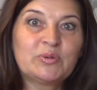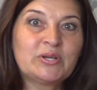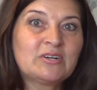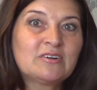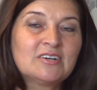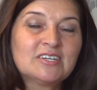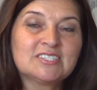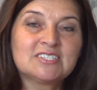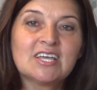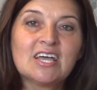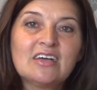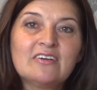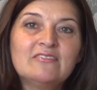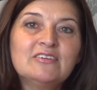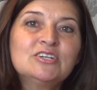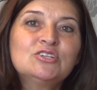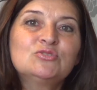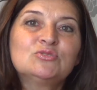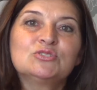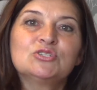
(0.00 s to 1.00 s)
because
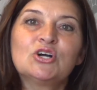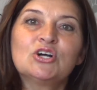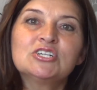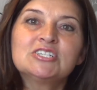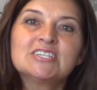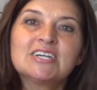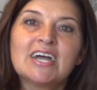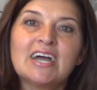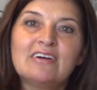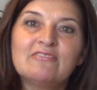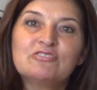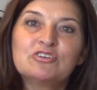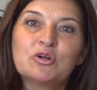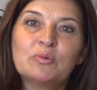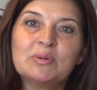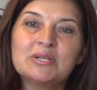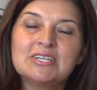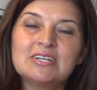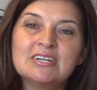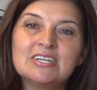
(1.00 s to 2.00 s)
we do not have
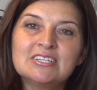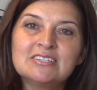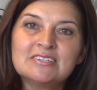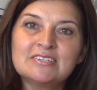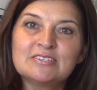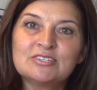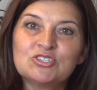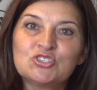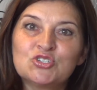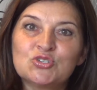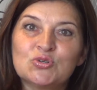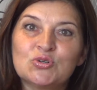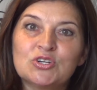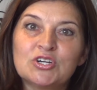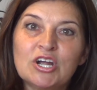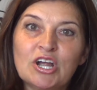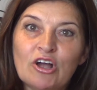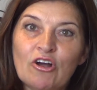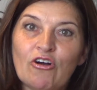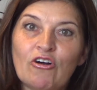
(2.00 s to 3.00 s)
Romani
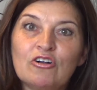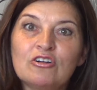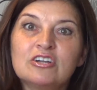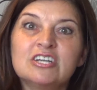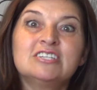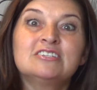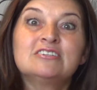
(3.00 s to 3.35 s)
literature or